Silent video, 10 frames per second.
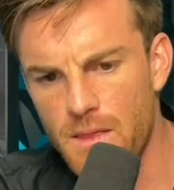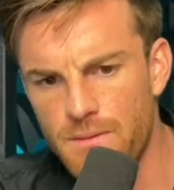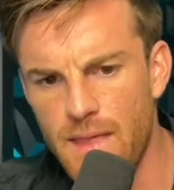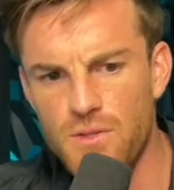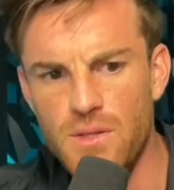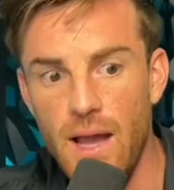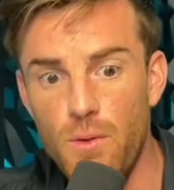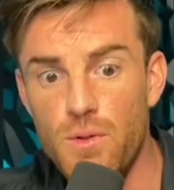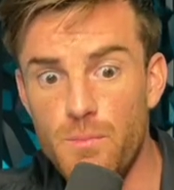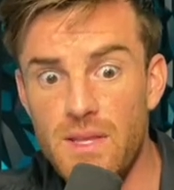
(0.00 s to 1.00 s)
that was I
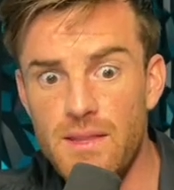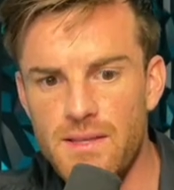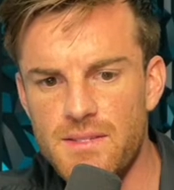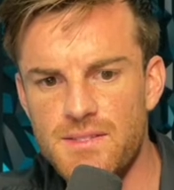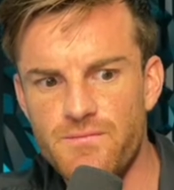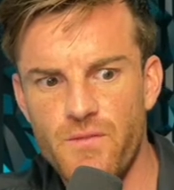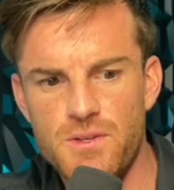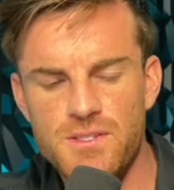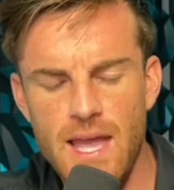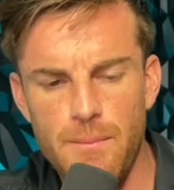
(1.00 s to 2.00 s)
would be like the
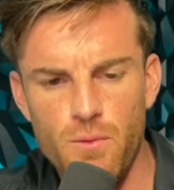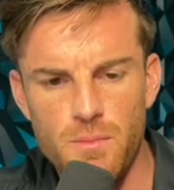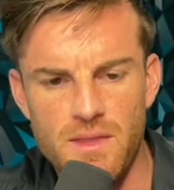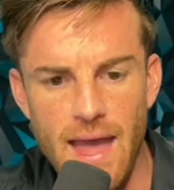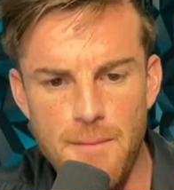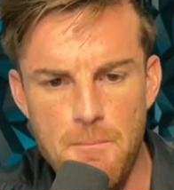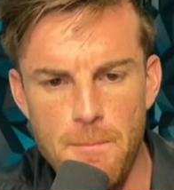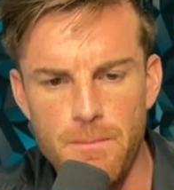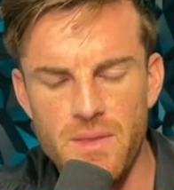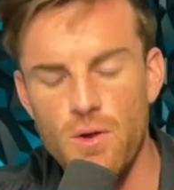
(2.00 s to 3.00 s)
first step would be that
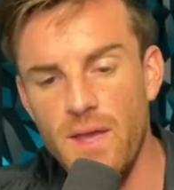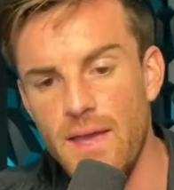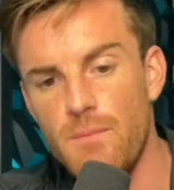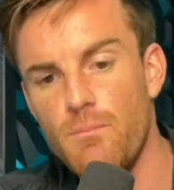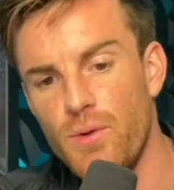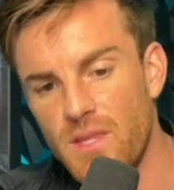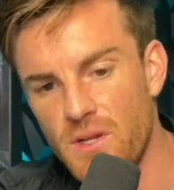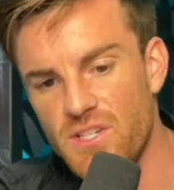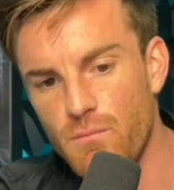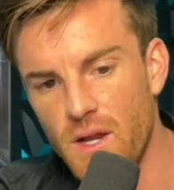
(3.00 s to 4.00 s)
be like, okay, print a
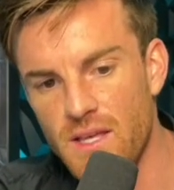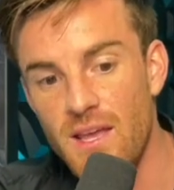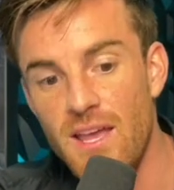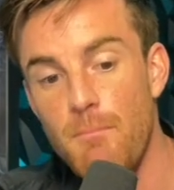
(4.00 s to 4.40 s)
bunch of money,